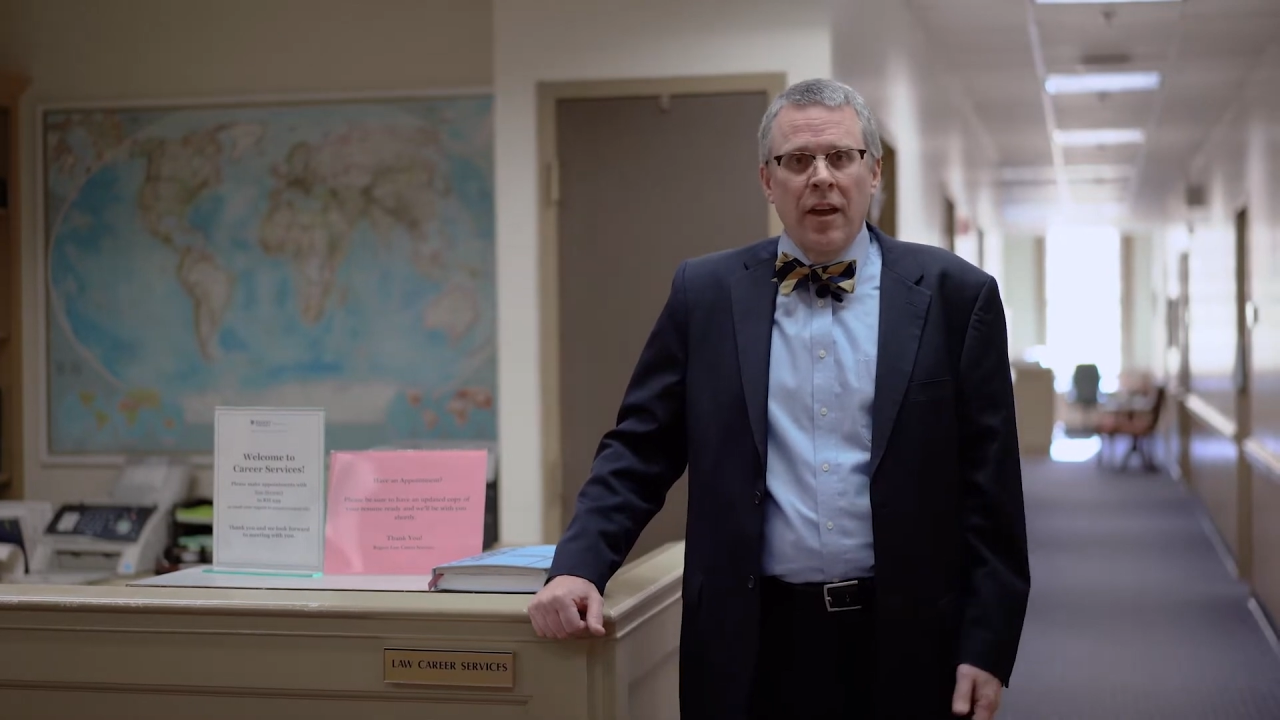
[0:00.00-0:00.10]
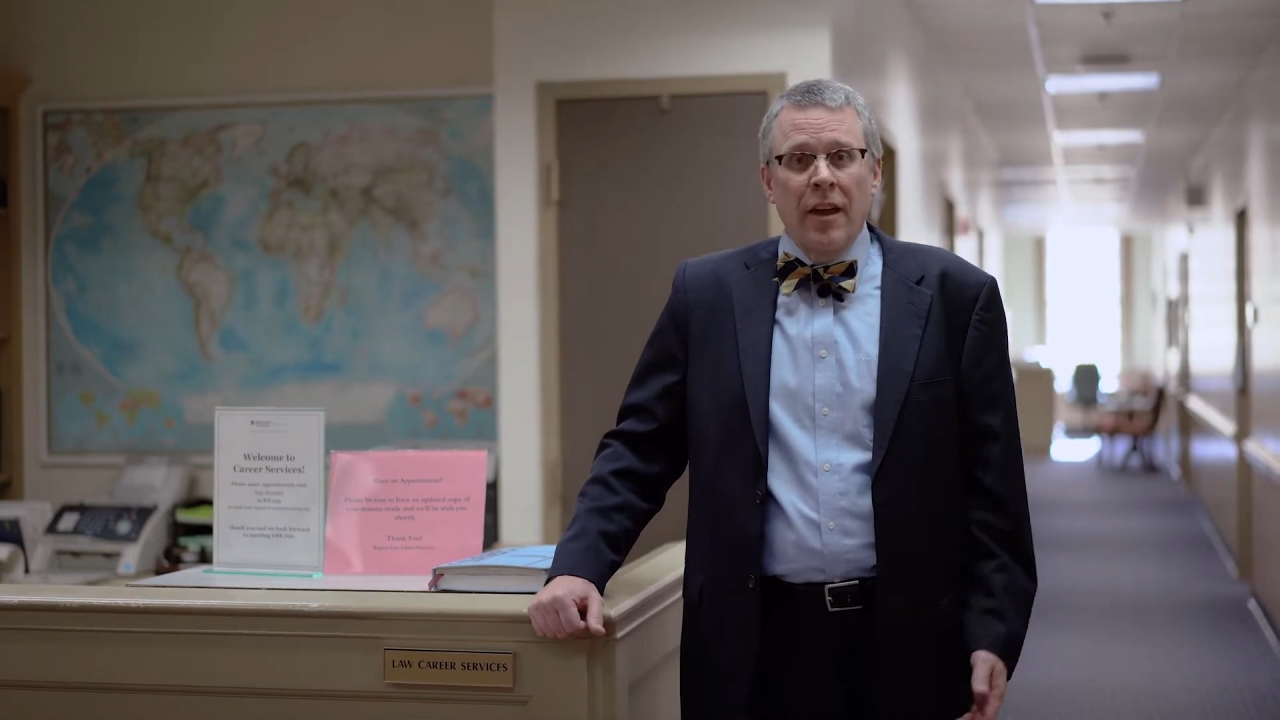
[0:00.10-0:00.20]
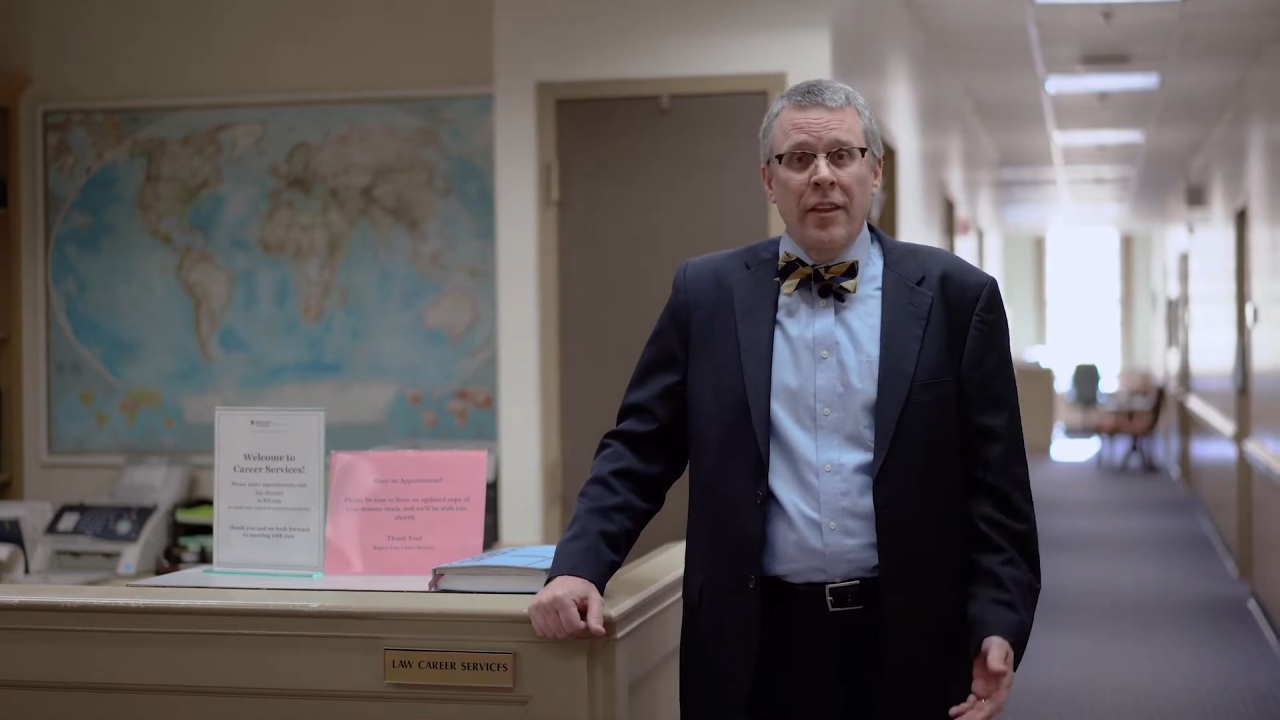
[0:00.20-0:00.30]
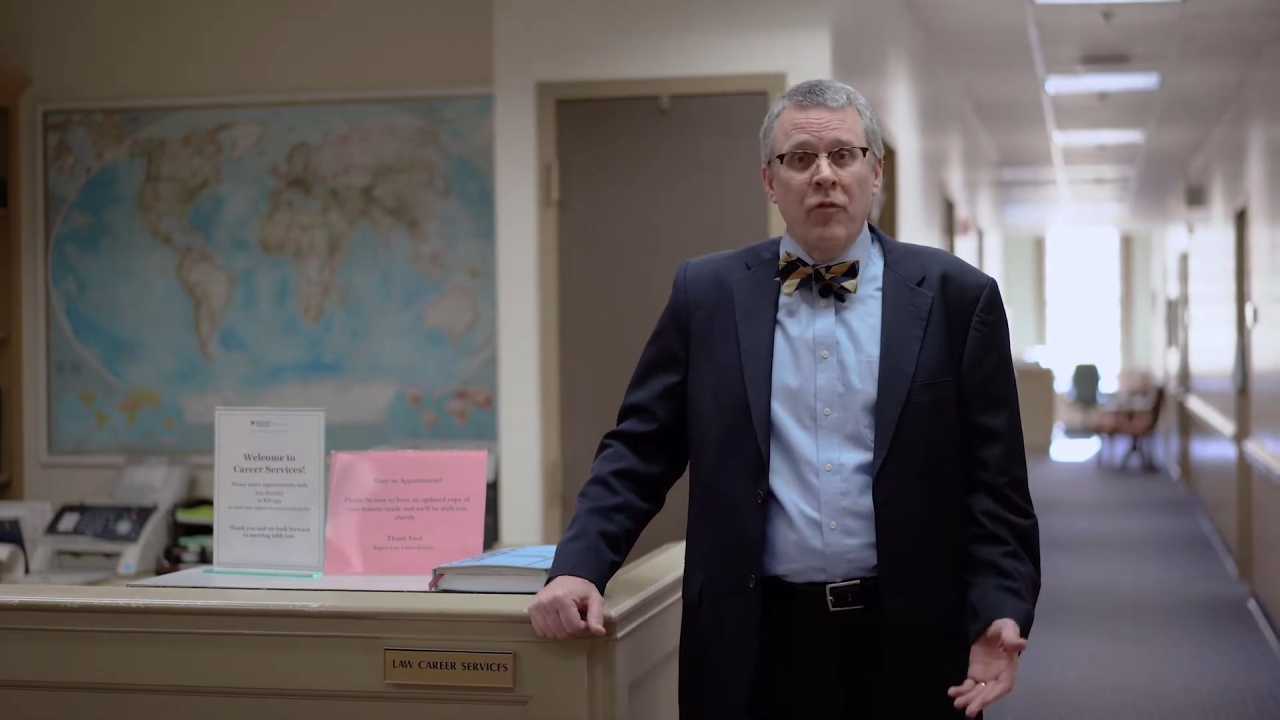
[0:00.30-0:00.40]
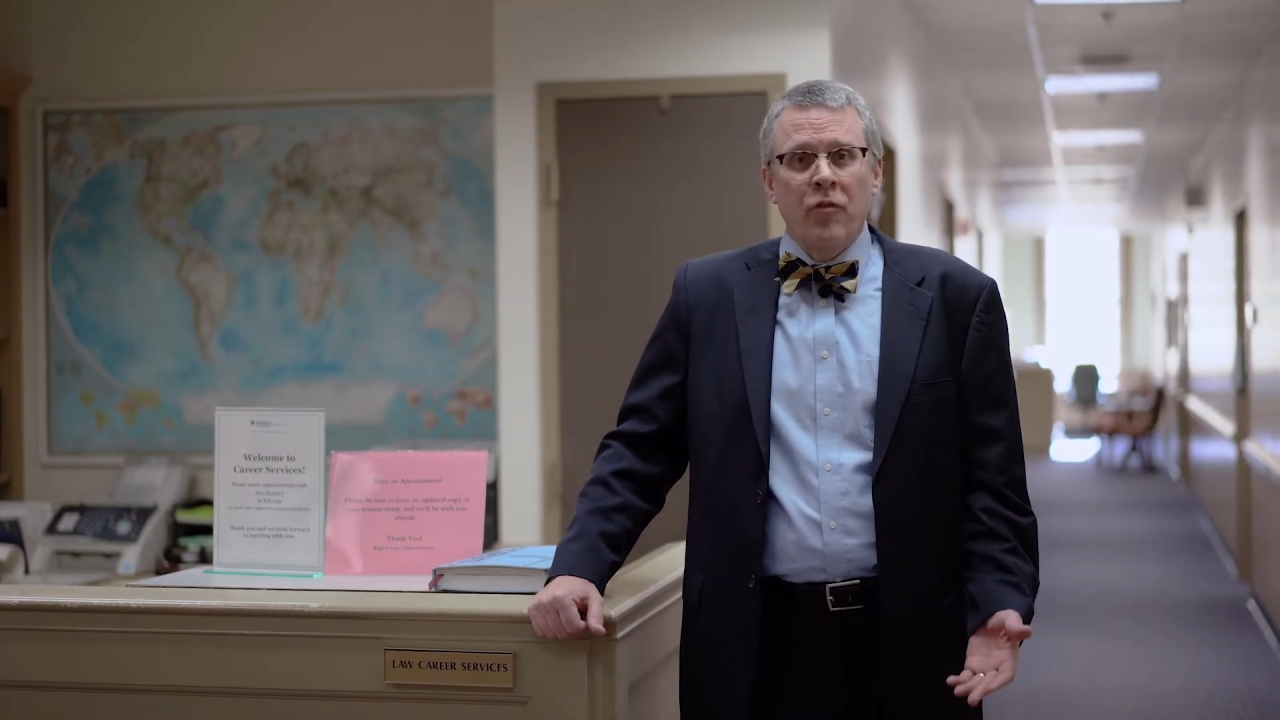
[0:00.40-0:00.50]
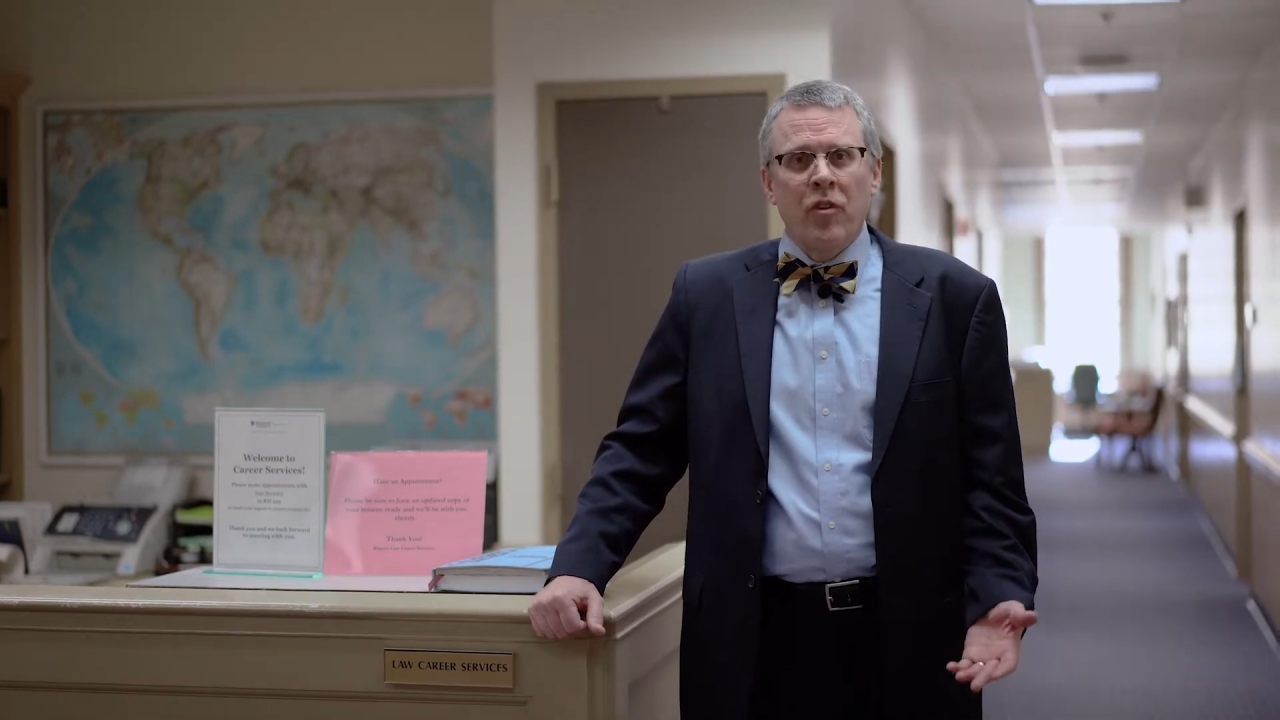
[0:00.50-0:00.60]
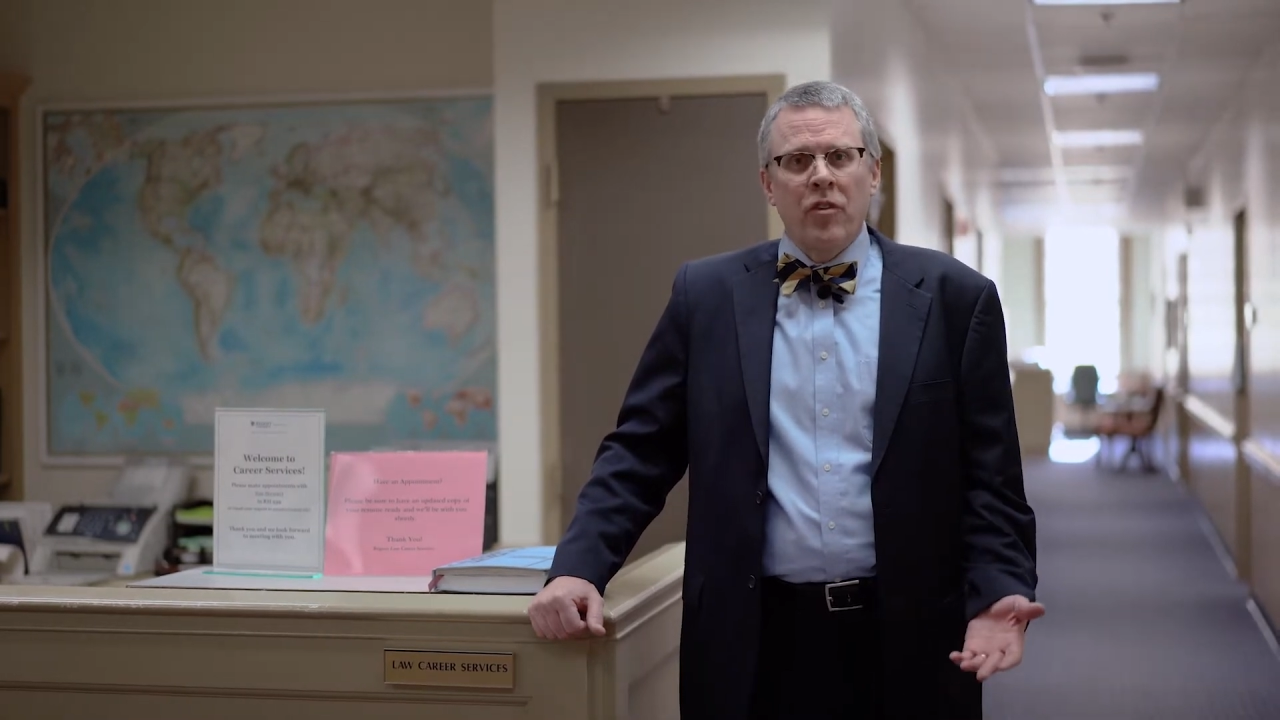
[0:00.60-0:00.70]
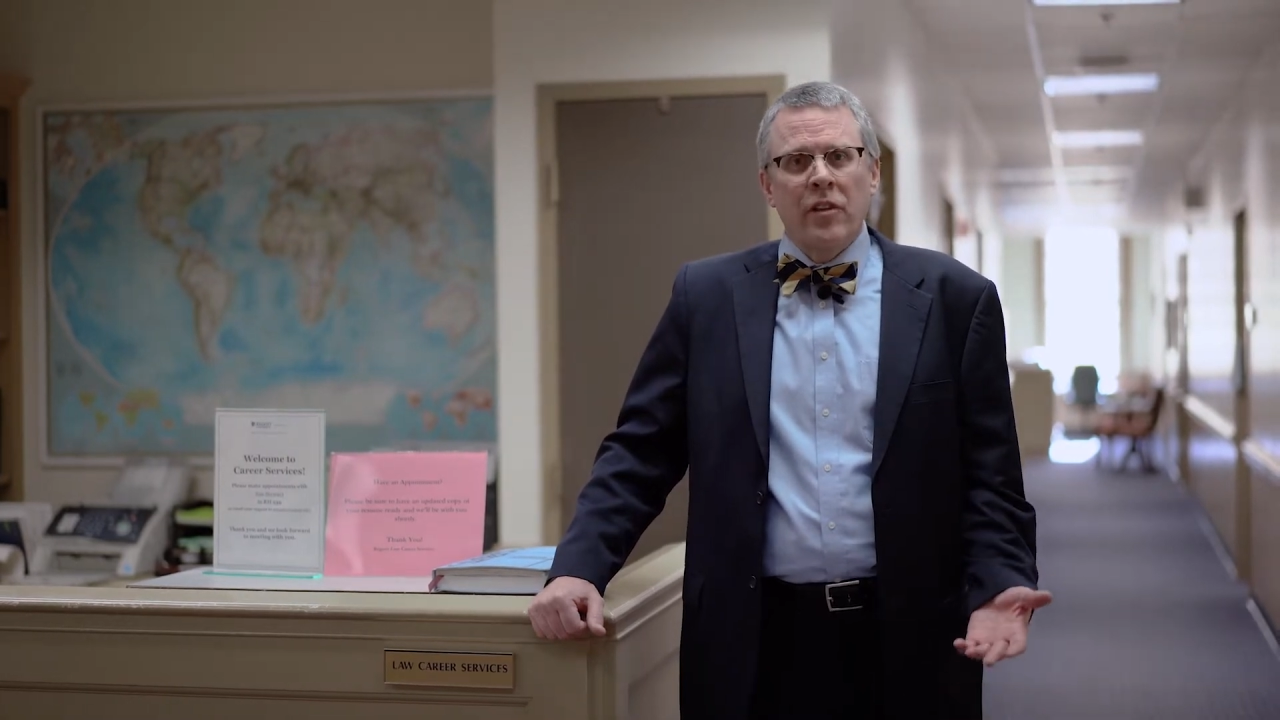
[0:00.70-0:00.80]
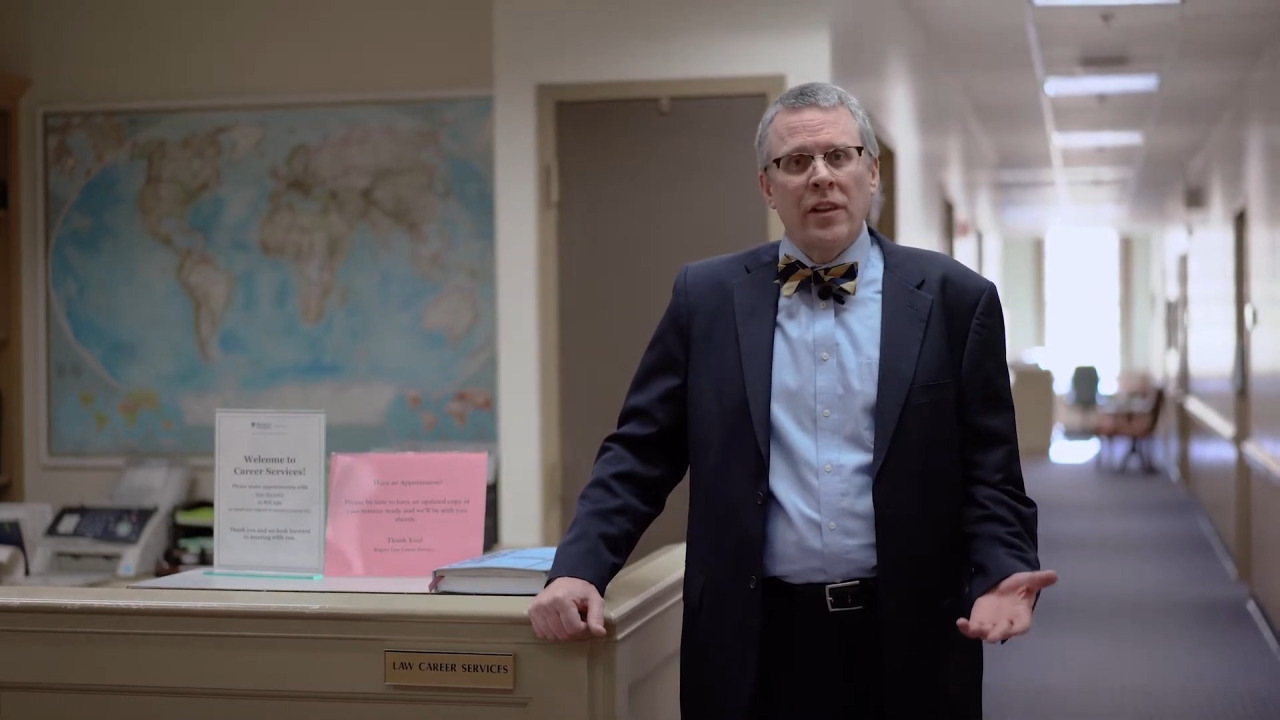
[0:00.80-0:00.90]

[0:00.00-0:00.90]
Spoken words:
I think for the